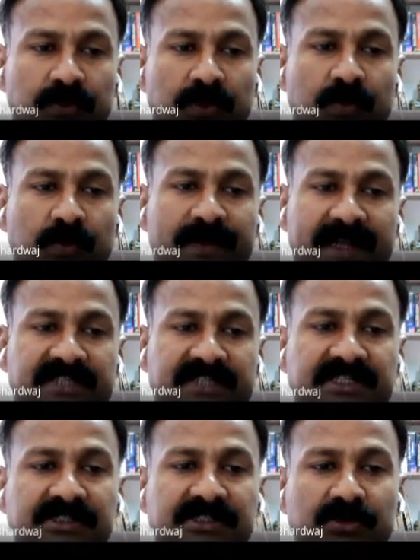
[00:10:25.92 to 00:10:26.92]
where h
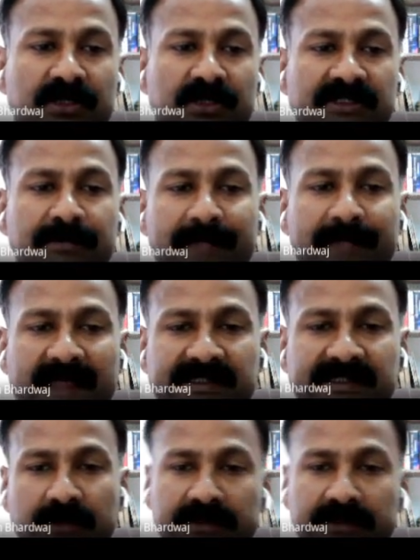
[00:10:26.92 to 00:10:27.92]
is known as the Planck's
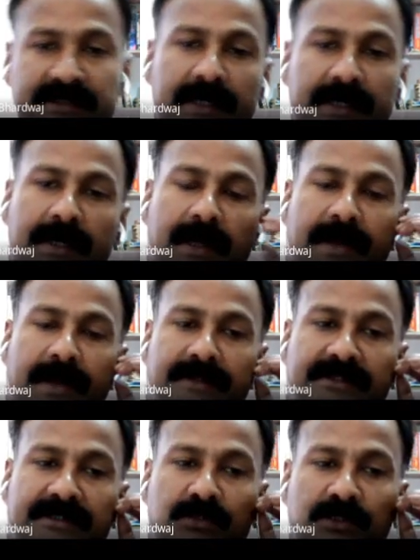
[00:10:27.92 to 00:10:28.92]
constant and is
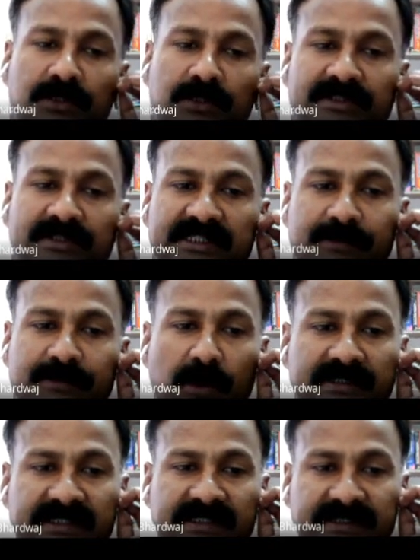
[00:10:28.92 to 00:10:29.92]
equals to
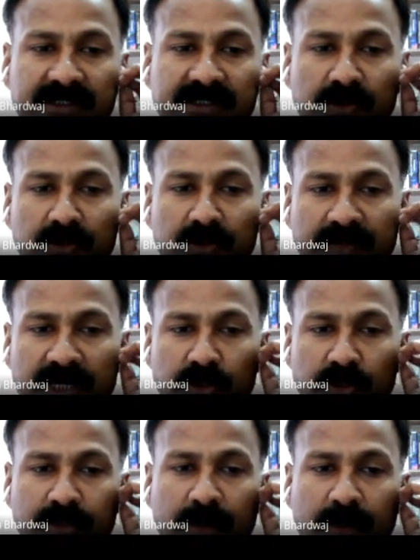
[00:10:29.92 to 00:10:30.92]
6.63 into 10 to
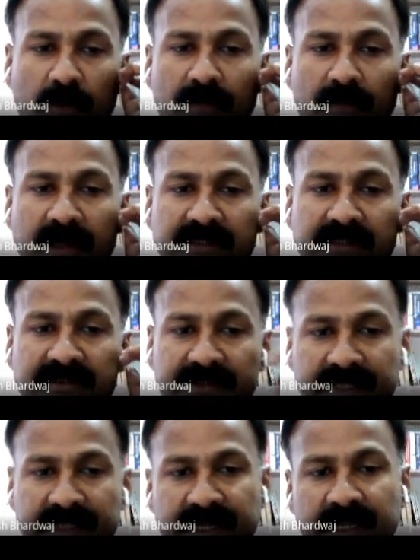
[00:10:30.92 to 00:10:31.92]
the power minus
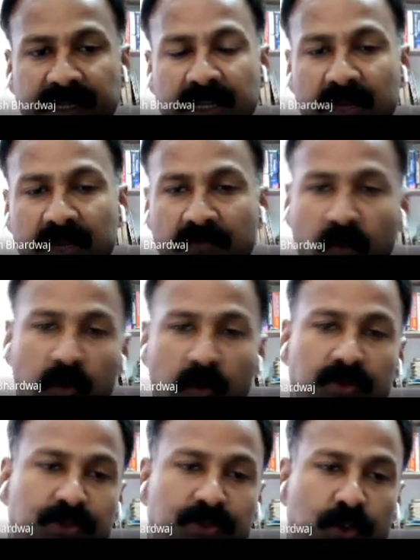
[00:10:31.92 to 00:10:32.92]
3 4
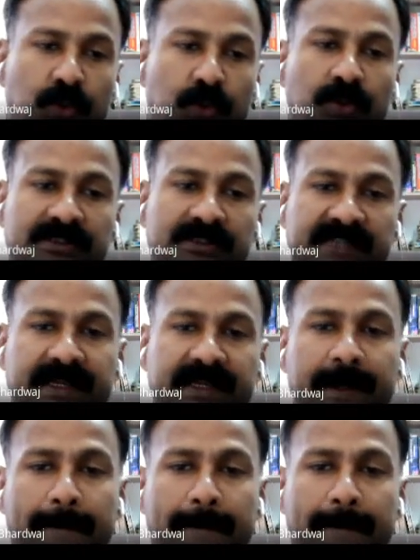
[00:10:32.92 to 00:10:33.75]
joule second.